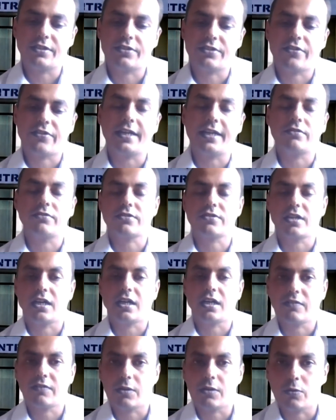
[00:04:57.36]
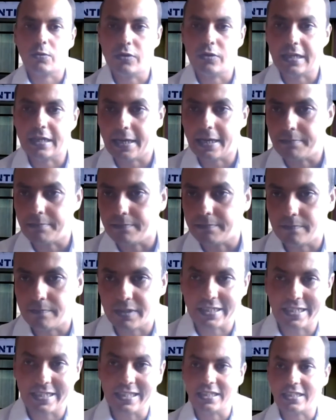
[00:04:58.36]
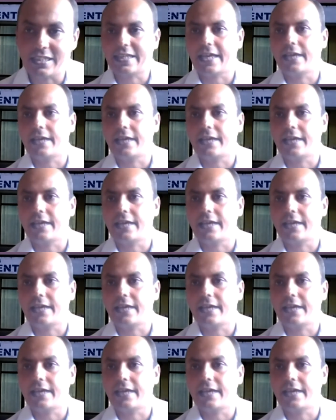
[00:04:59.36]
tried to start our own lab, but till the